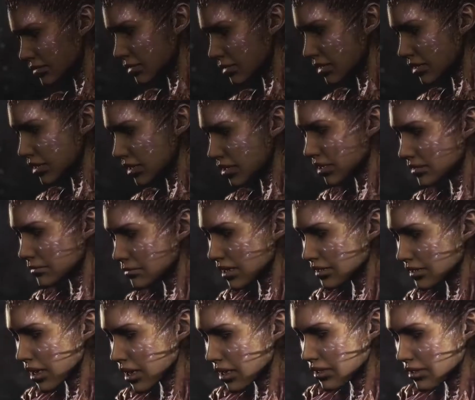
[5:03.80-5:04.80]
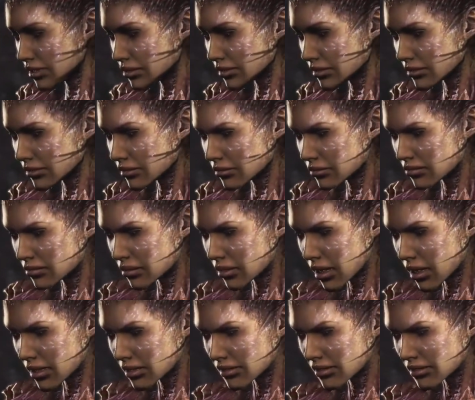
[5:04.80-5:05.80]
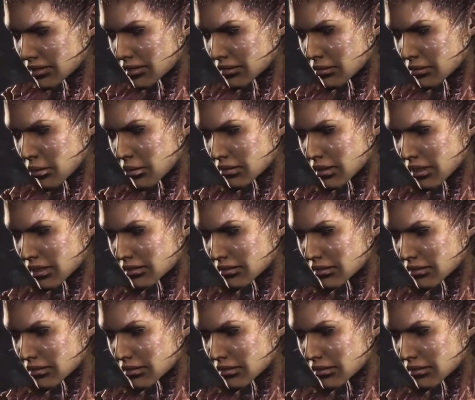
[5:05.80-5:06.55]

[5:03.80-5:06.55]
on my hands. I need to cleanse it.